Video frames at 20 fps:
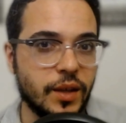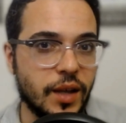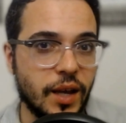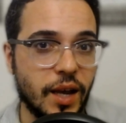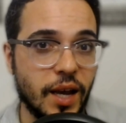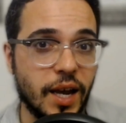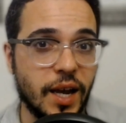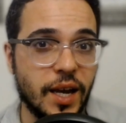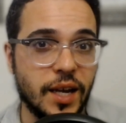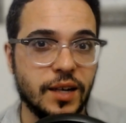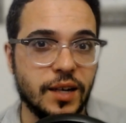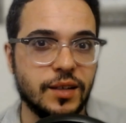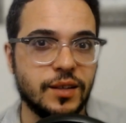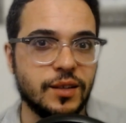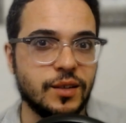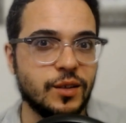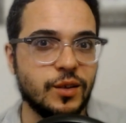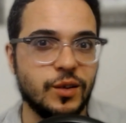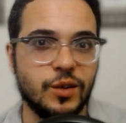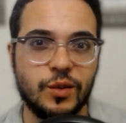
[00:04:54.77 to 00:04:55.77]
and
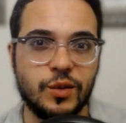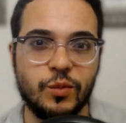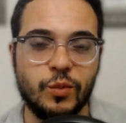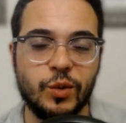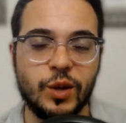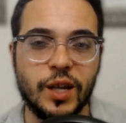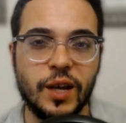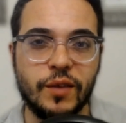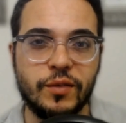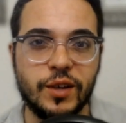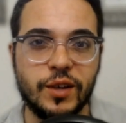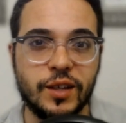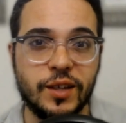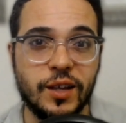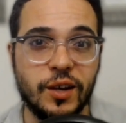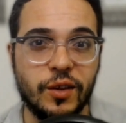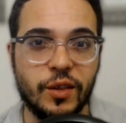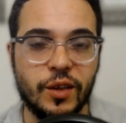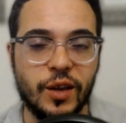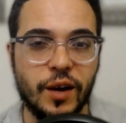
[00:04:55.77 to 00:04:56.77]
we'd love to
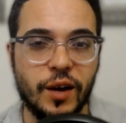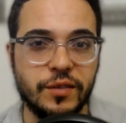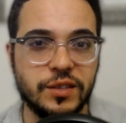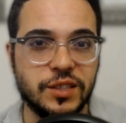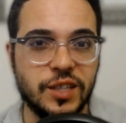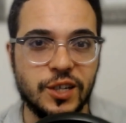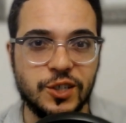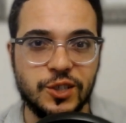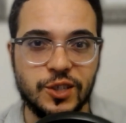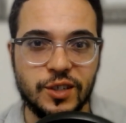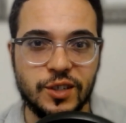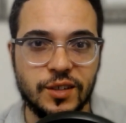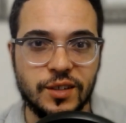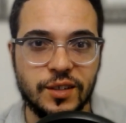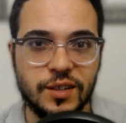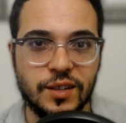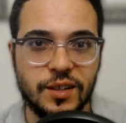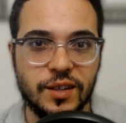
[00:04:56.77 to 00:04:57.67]
continue the conversation.